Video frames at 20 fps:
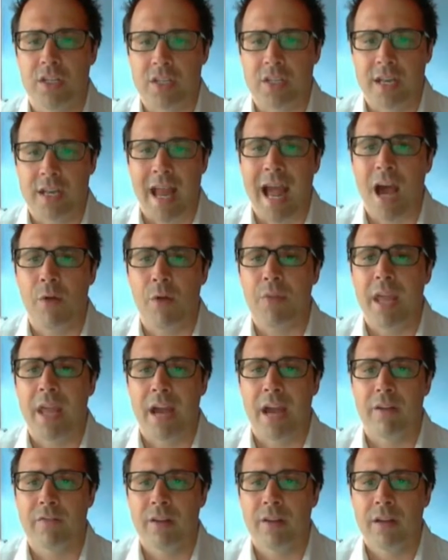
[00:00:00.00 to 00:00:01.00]
and how they
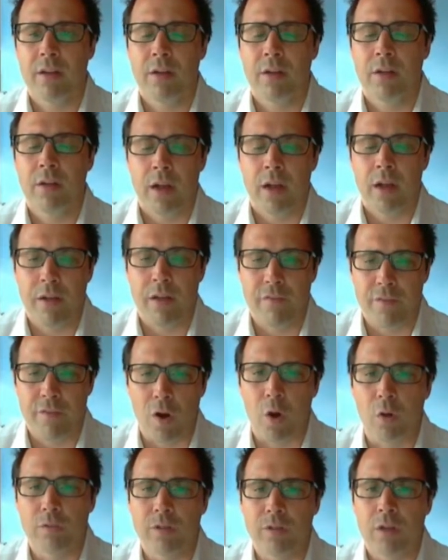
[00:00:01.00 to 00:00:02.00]
have
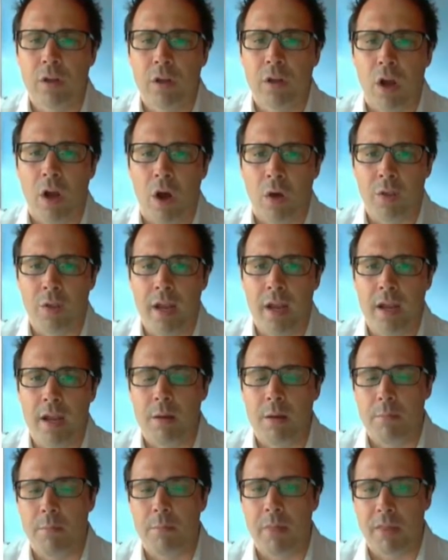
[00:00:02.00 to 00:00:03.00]
evolved on
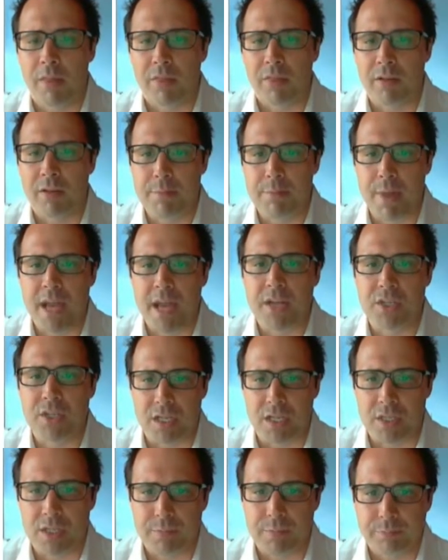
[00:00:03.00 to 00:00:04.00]
a monthly
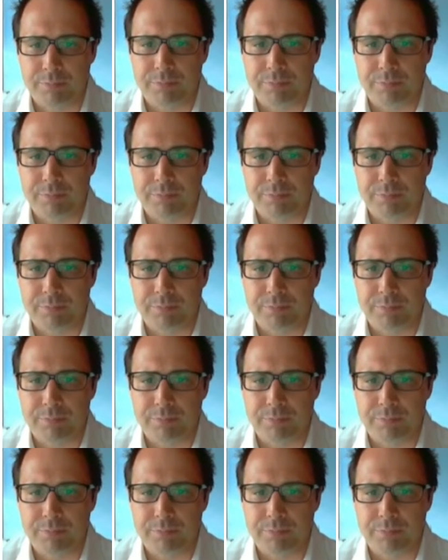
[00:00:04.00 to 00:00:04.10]
basis.